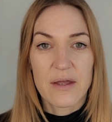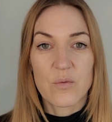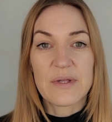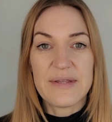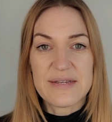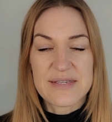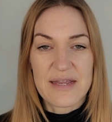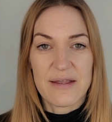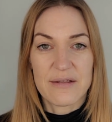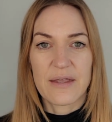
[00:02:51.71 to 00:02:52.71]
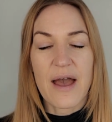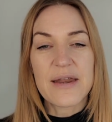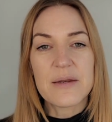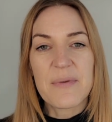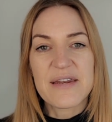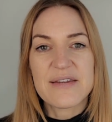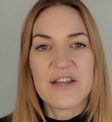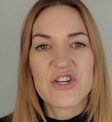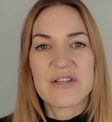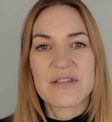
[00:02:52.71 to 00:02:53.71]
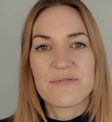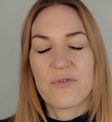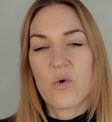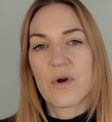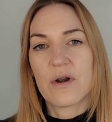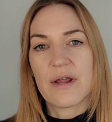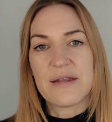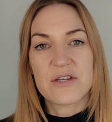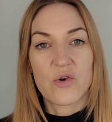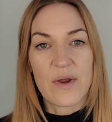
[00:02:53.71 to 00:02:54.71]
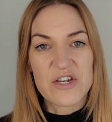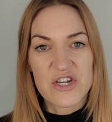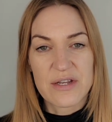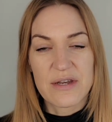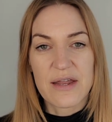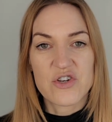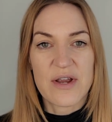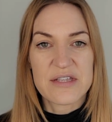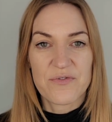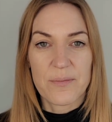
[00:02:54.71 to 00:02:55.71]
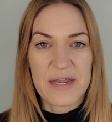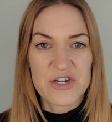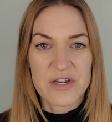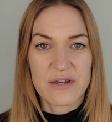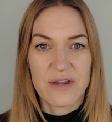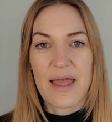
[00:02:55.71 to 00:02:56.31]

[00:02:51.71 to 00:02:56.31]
releasing, guided meditations for integration and transformation,